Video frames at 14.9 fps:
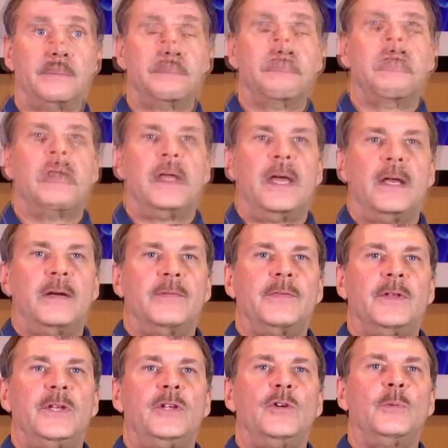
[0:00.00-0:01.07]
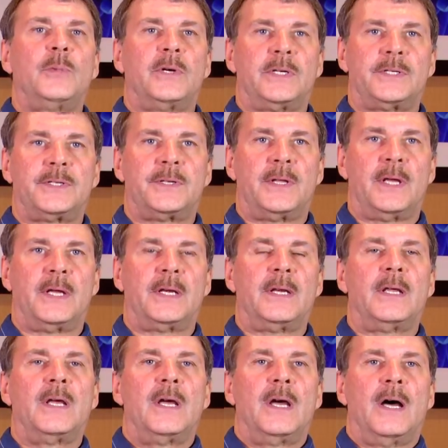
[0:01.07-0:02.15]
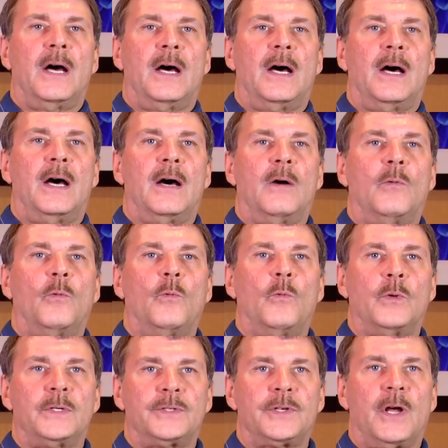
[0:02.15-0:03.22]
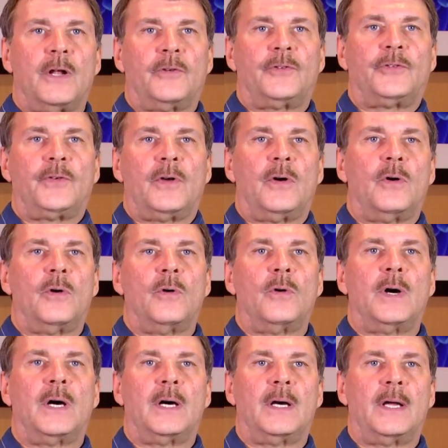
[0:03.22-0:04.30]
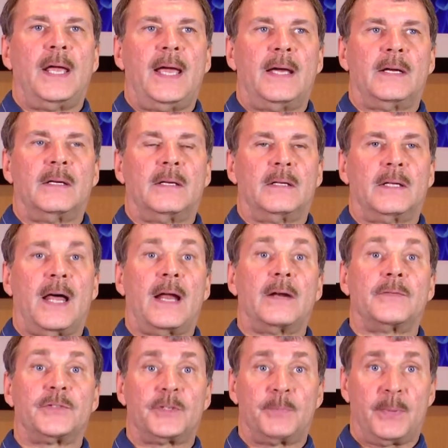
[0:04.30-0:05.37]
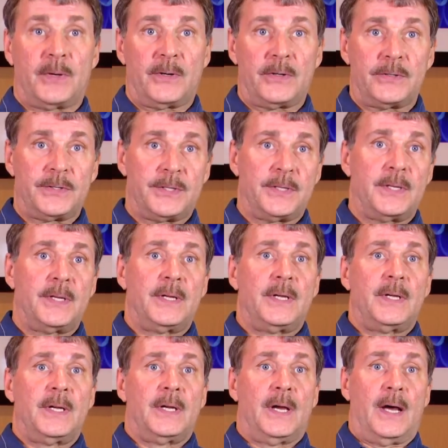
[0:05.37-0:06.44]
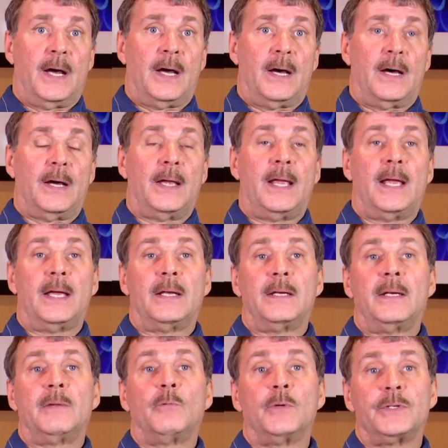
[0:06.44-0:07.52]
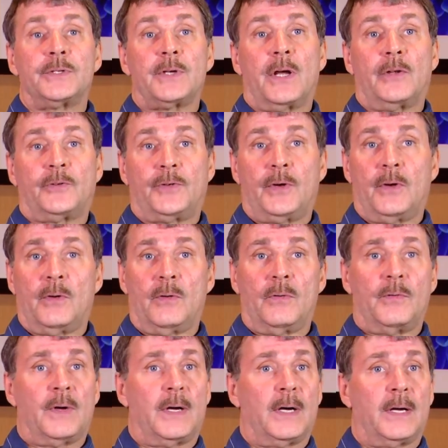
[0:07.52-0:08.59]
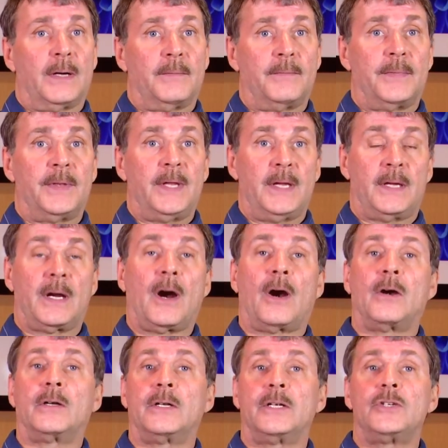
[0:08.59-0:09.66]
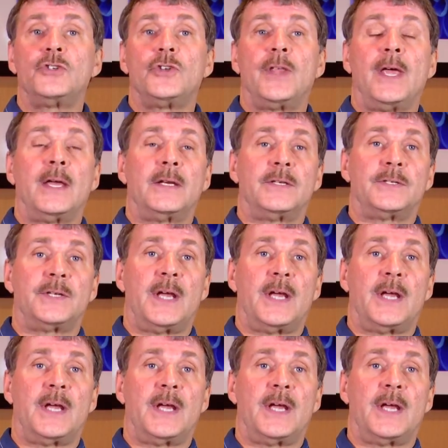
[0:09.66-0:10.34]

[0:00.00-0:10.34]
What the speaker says: The head of the humerus then was also, had a lot of spurs and was also the cartilage that is